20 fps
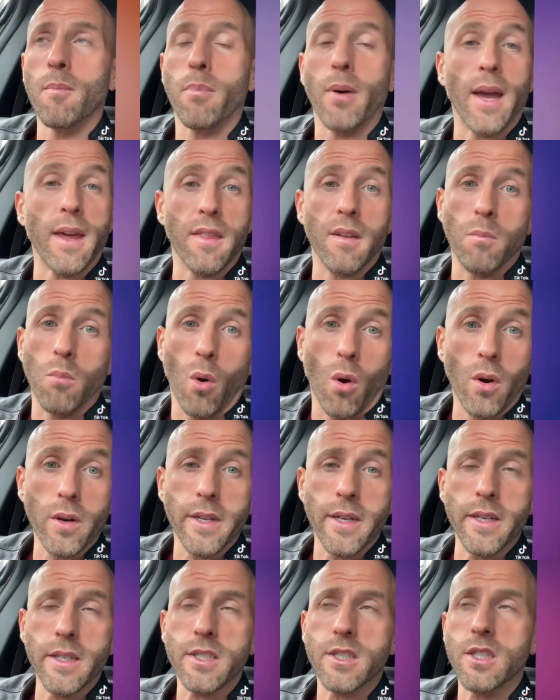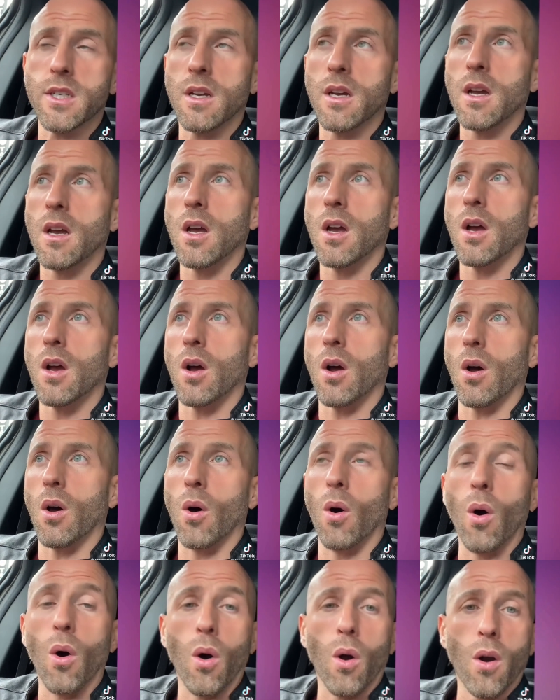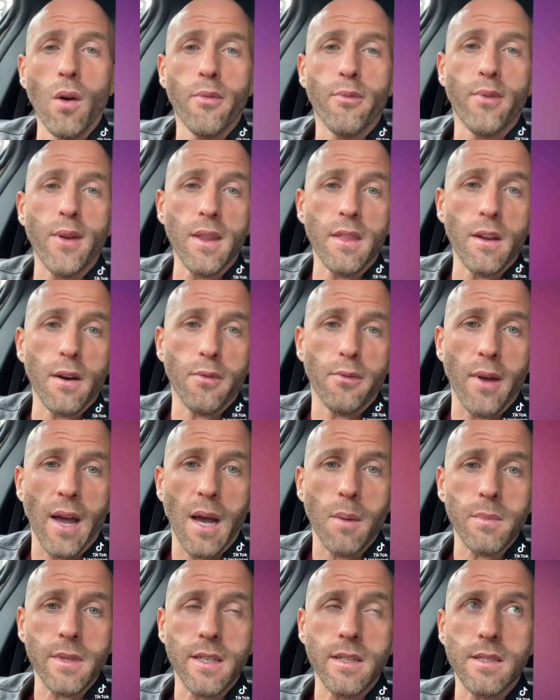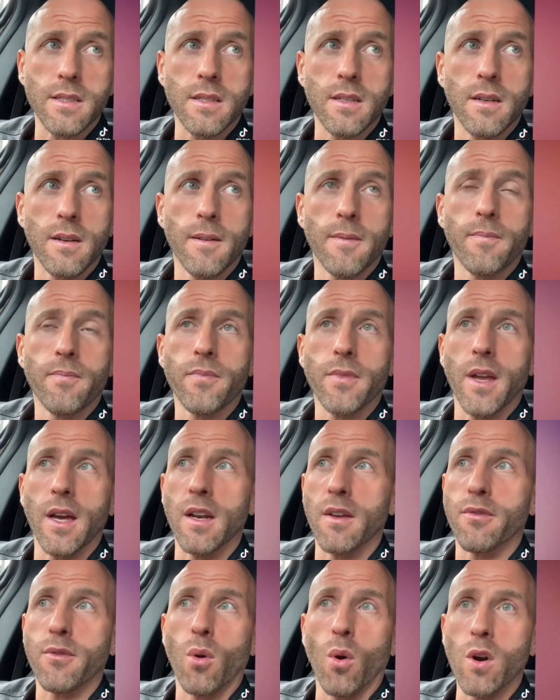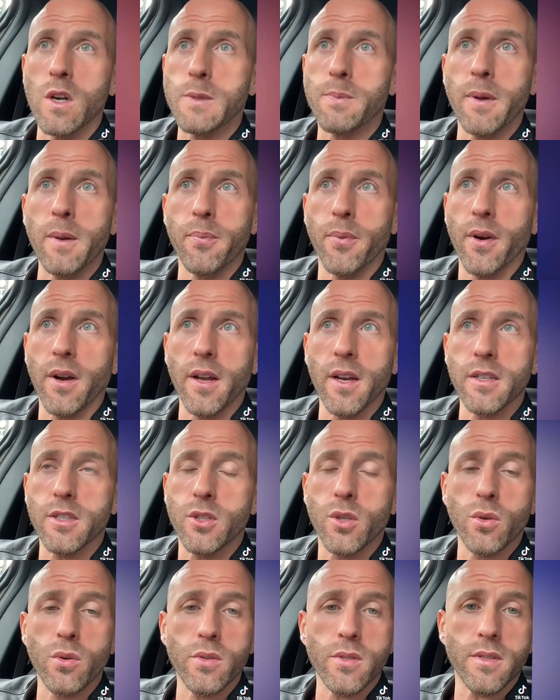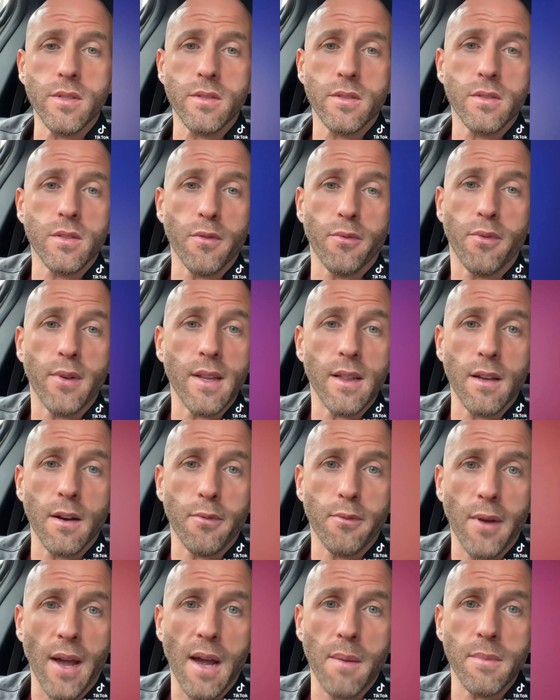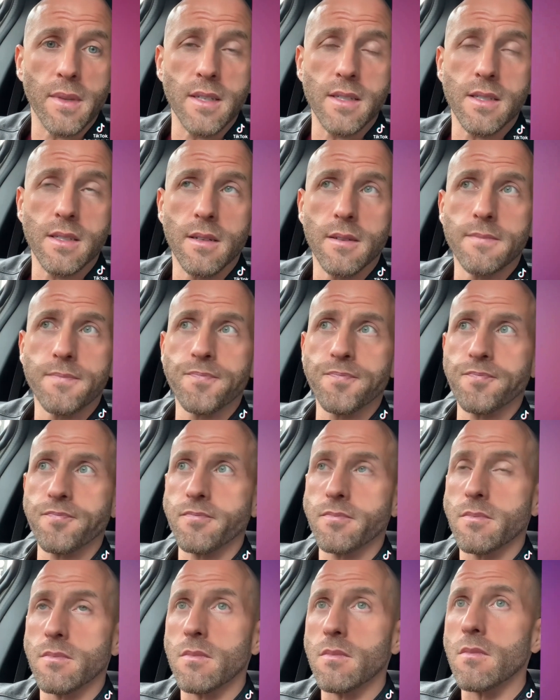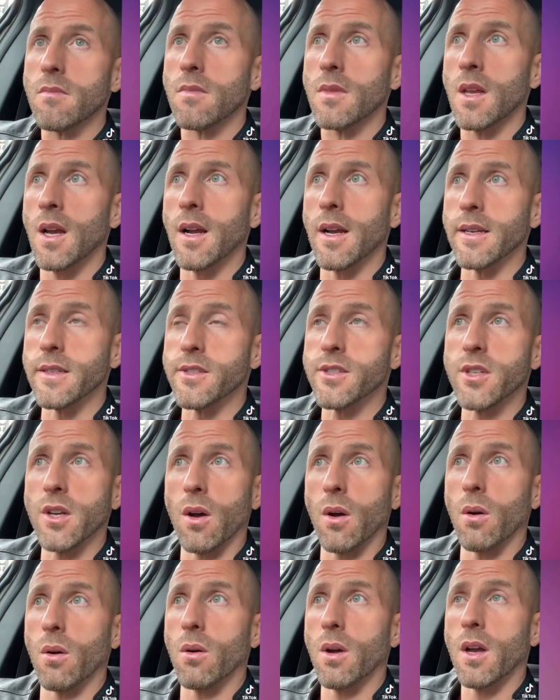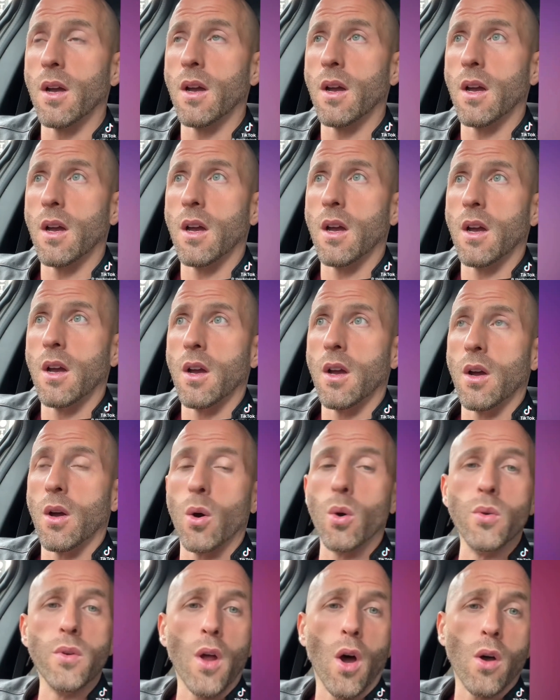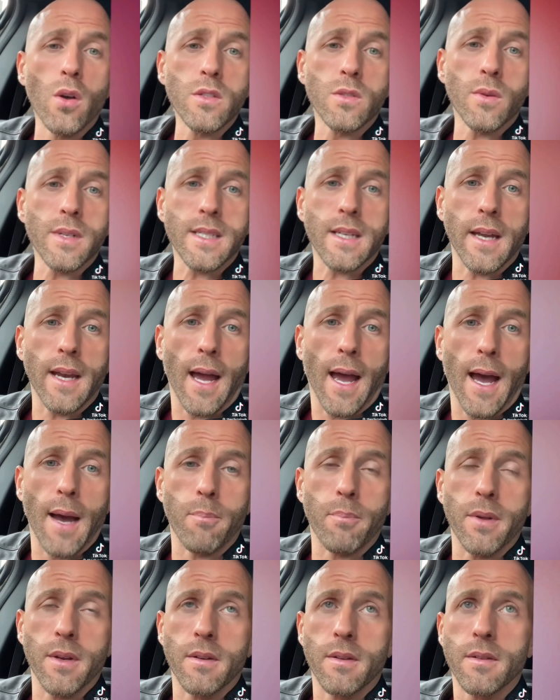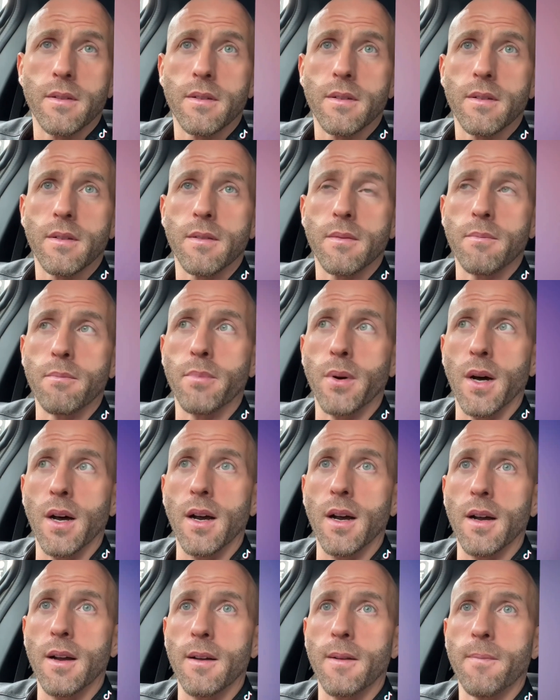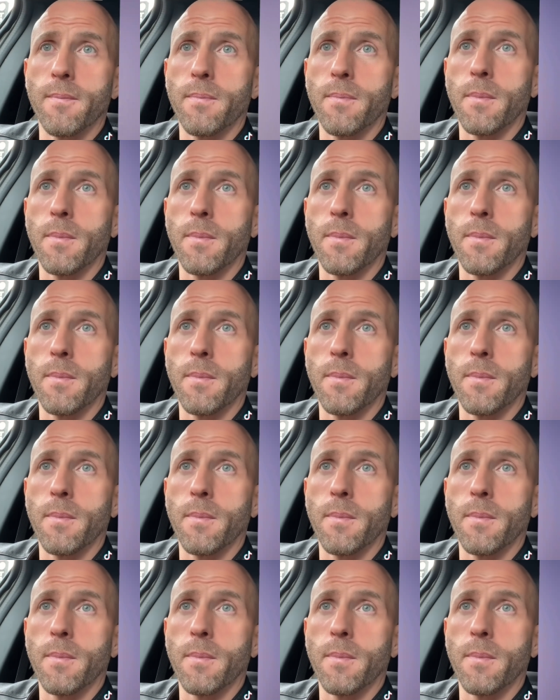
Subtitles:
pay the mortgage, or feed their families. And of course, people are going to choose to feed their families. And so who knows what's going to happen. But